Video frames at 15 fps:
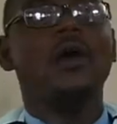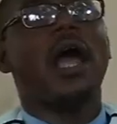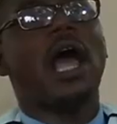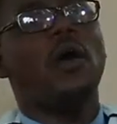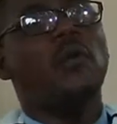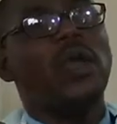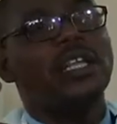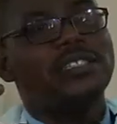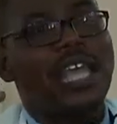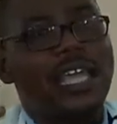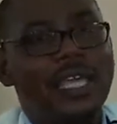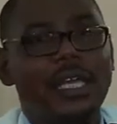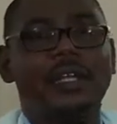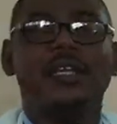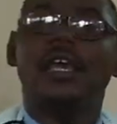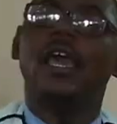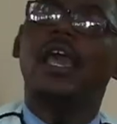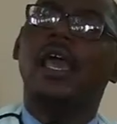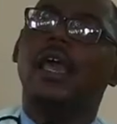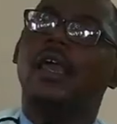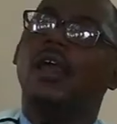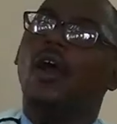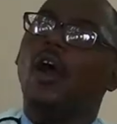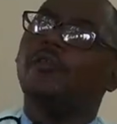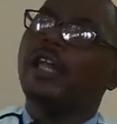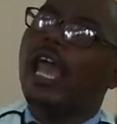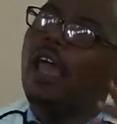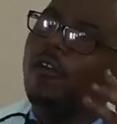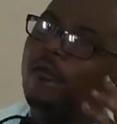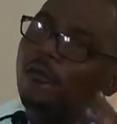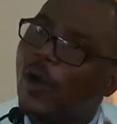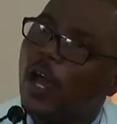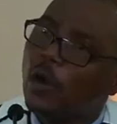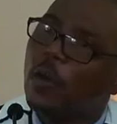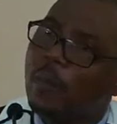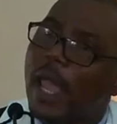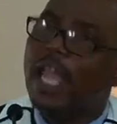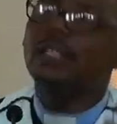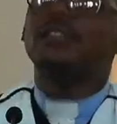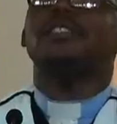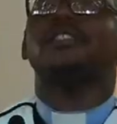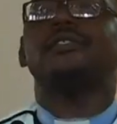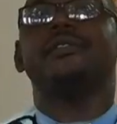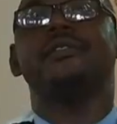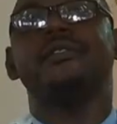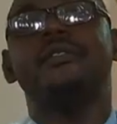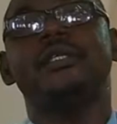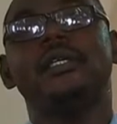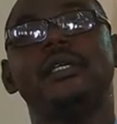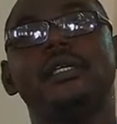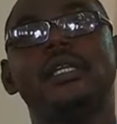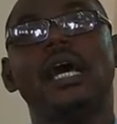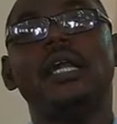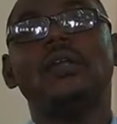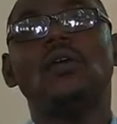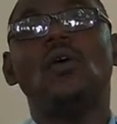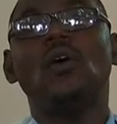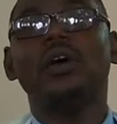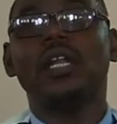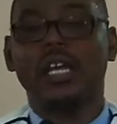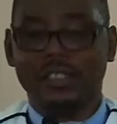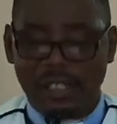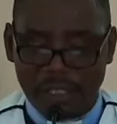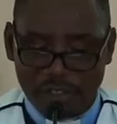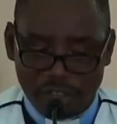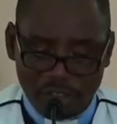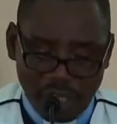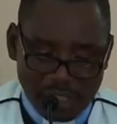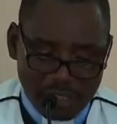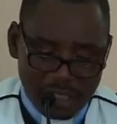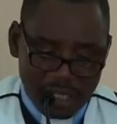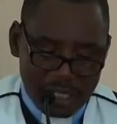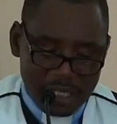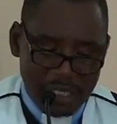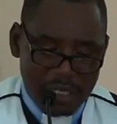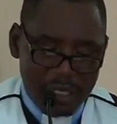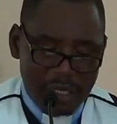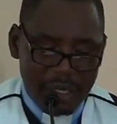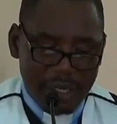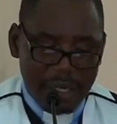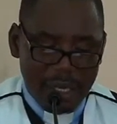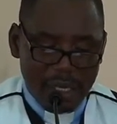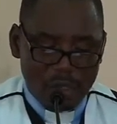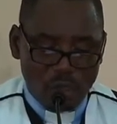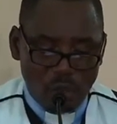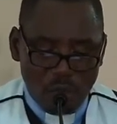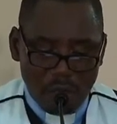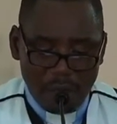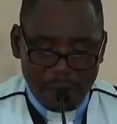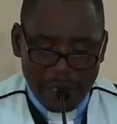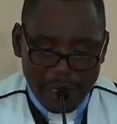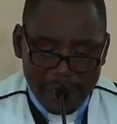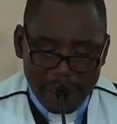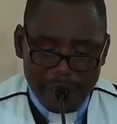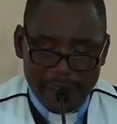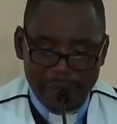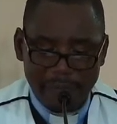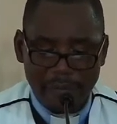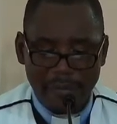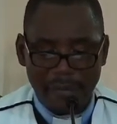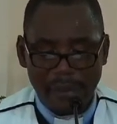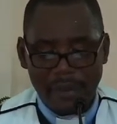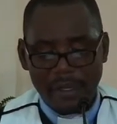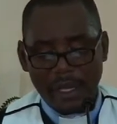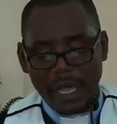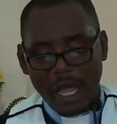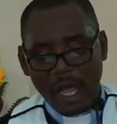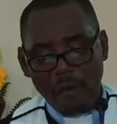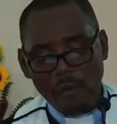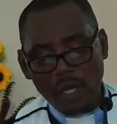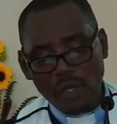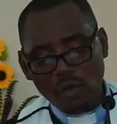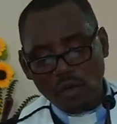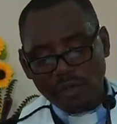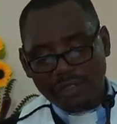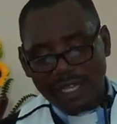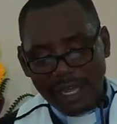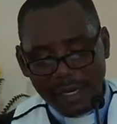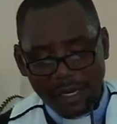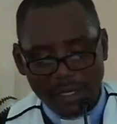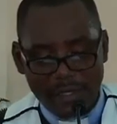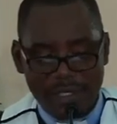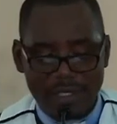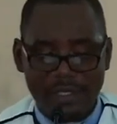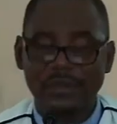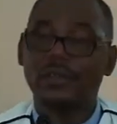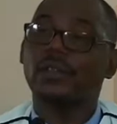are we taking care of the environment that God has entrusted into our hands? Are we good tenants